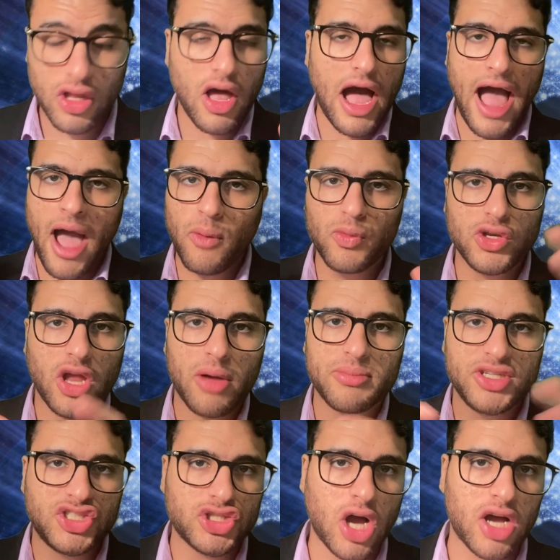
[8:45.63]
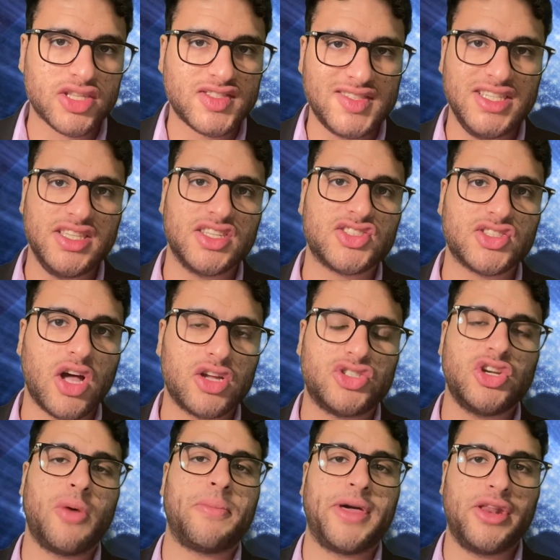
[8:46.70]
I would not be shocked seeing the stock
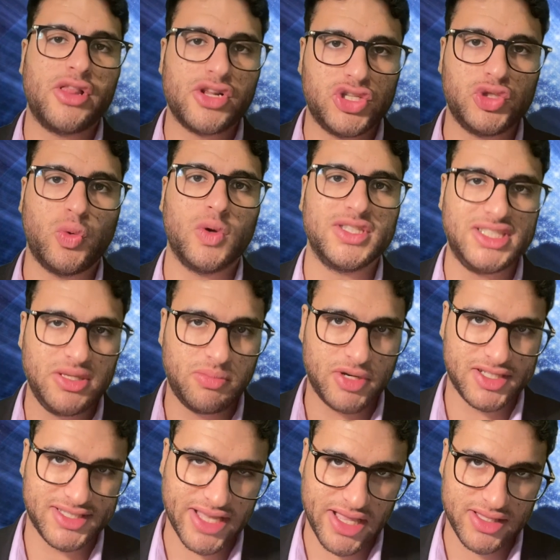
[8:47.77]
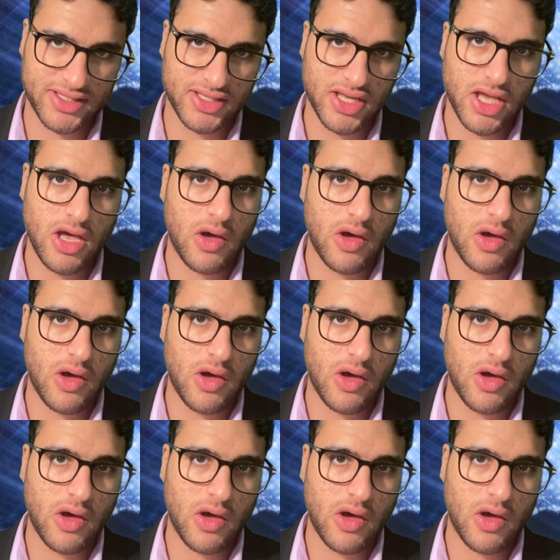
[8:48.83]
jump another 20%.